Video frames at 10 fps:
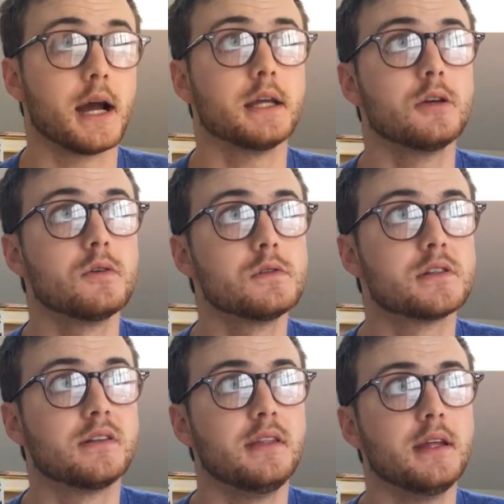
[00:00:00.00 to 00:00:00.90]
I
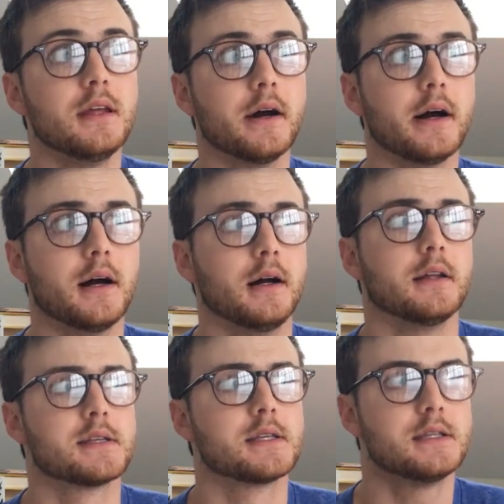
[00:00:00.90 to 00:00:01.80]
used the
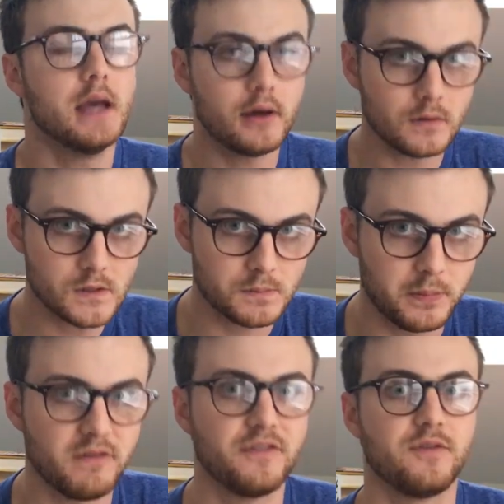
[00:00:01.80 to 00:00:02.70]
Cells
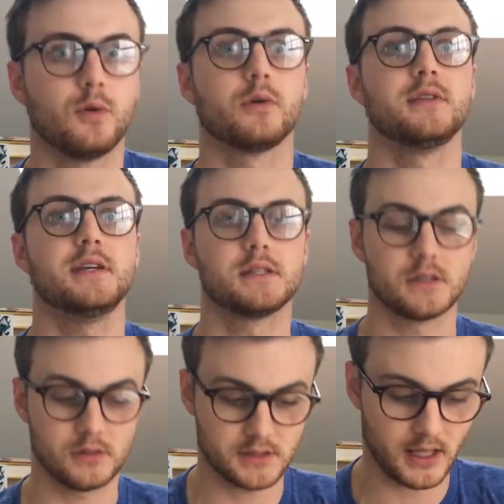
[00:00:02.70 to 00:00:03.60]
before the
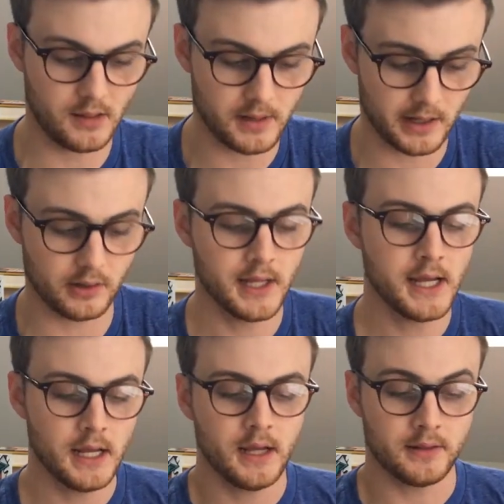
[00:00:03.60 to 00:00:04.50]
Assaults came out,
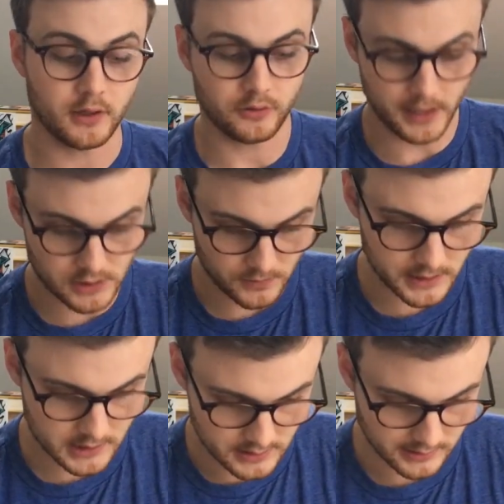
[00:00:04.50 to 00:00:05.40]
then
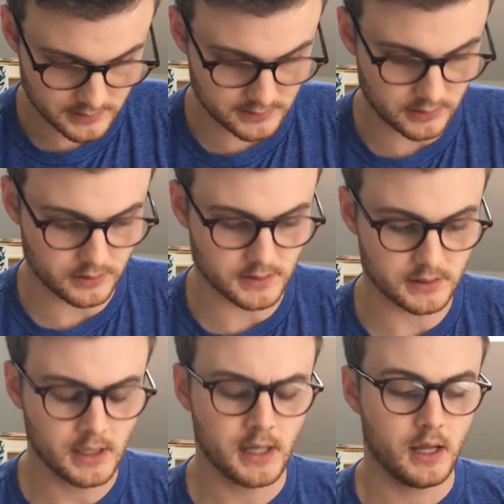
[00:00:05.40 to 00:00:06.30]
graduated to the
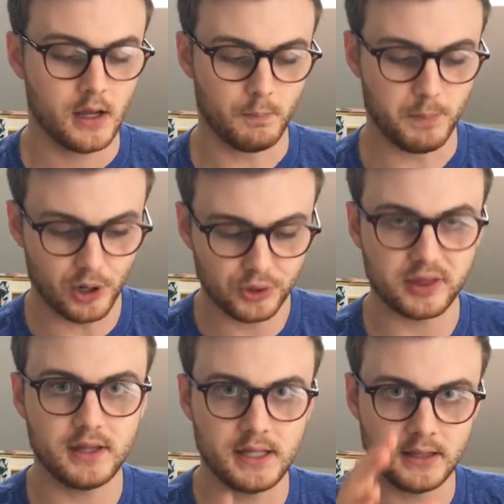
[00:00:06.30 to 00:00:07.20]
Assaults,
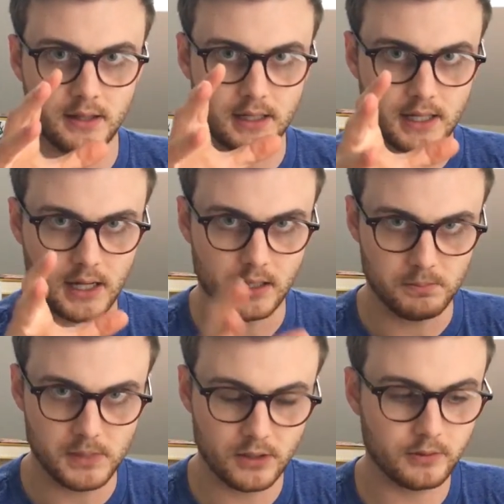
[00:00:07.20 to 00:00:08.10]
both in the kind of
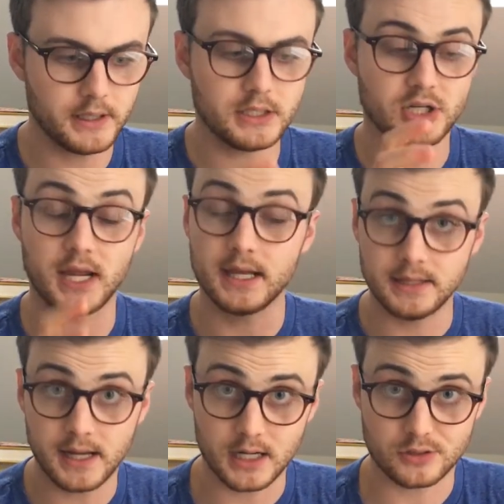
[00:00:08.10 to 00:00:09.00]
mid-range
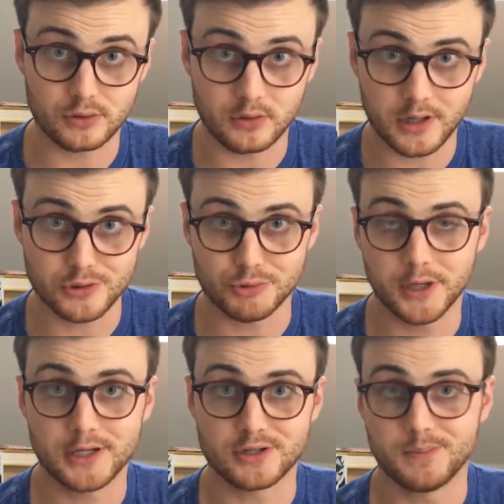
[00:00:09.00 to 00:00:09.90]
and the extra-large
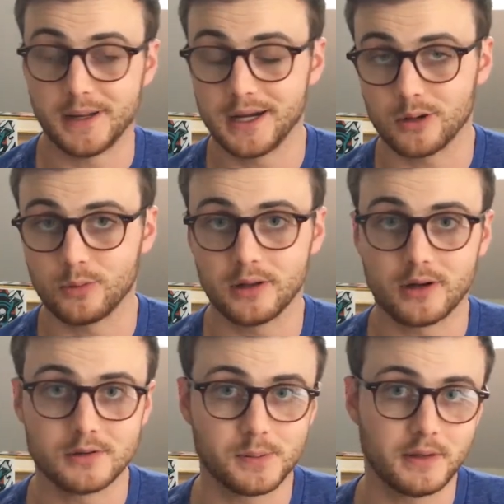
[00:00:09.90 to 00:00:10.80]
range, depending on
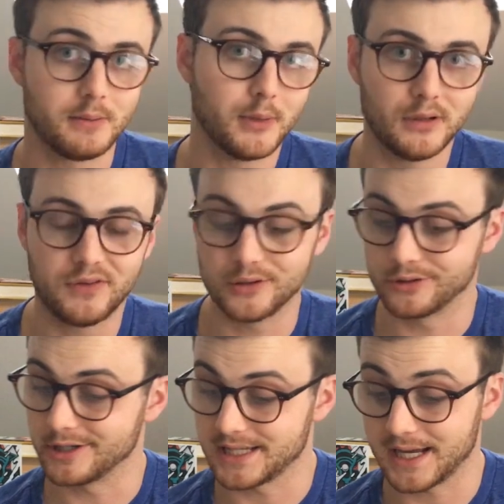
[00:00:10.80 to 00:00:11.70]
whether I was playing midfield
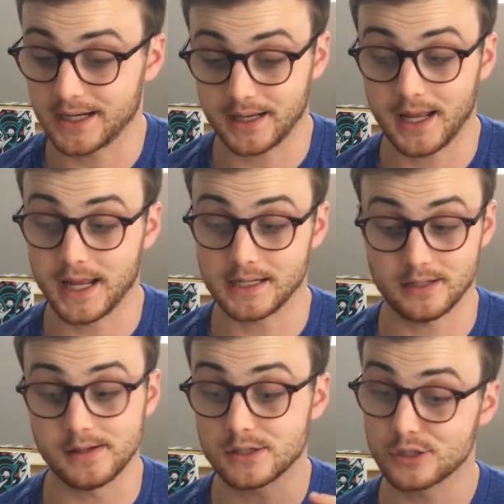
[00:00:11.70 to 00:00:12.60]
or attack. And
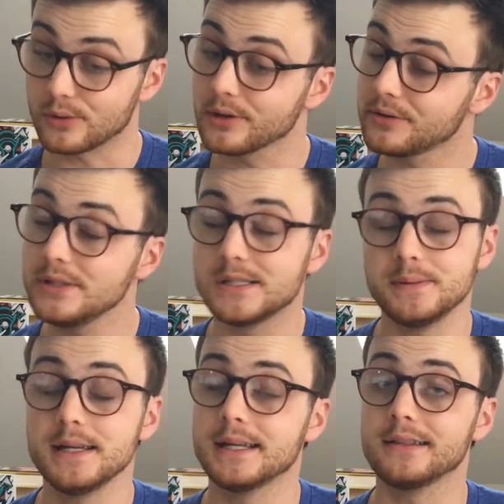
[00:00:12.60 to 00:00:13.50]
historically
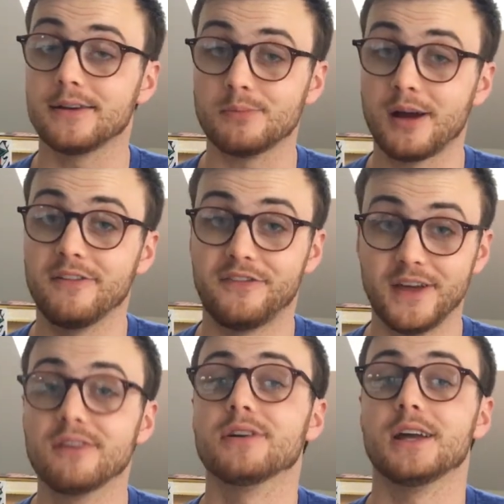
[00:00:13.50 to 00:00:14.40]
speaking, they're my
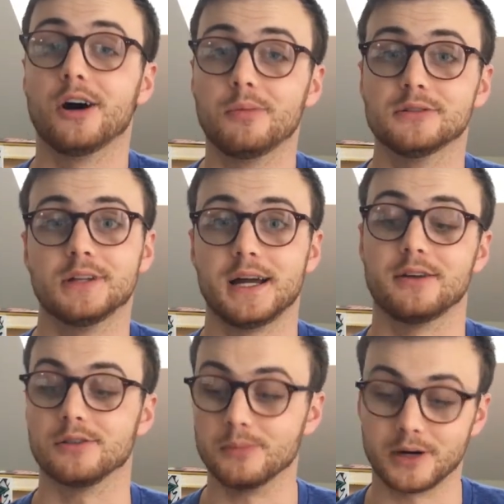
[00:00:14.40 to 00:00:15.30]
favorite elbow
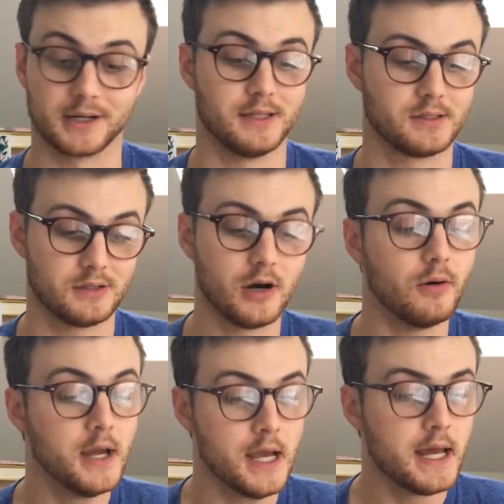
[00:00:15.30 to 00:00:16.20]
line on the market.
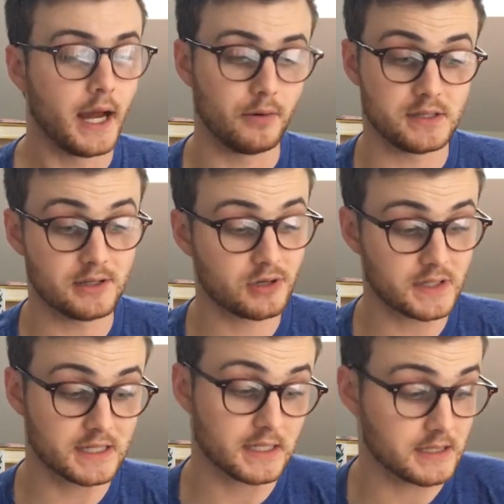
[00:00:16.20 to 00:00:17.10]
So I was
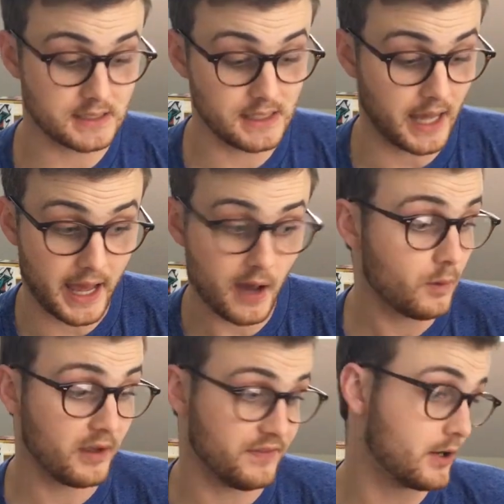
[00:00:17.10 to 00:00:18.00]
interesting to see
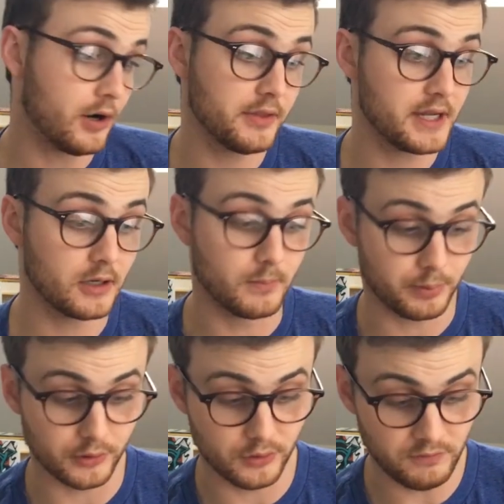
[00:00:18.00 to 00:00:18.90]
how, if at all, they could
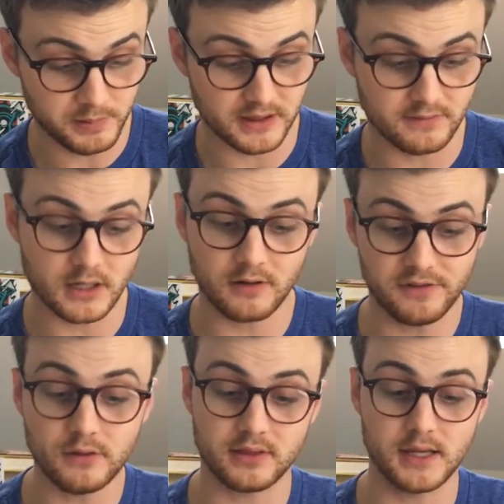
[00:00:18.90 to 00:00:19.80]
improve. But they've done a
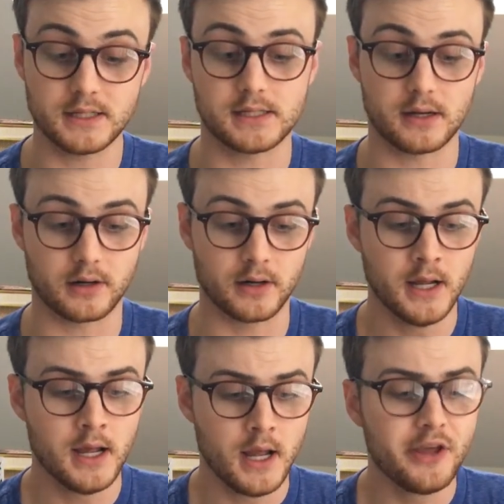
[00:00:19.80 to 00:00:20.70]
few things that
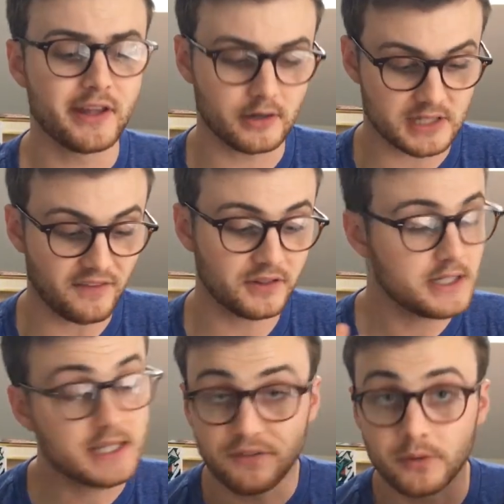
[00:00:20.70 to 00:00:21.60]
are
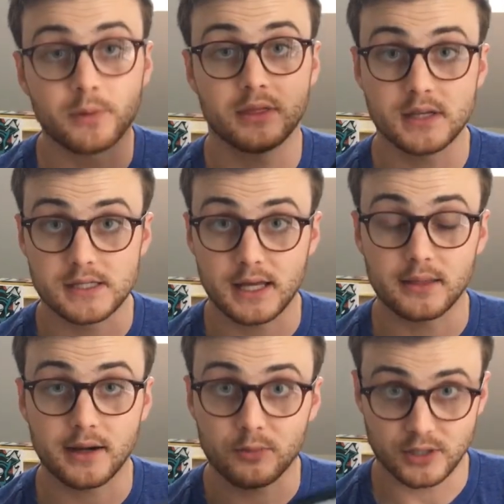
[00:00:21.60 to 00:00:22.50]
definitely different with this
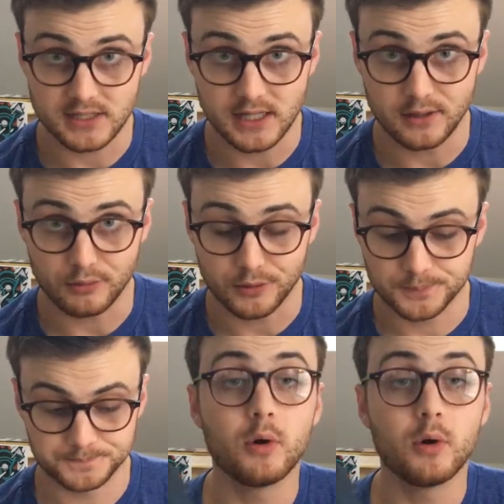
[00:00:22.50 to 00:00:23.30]
line that I want to take you through.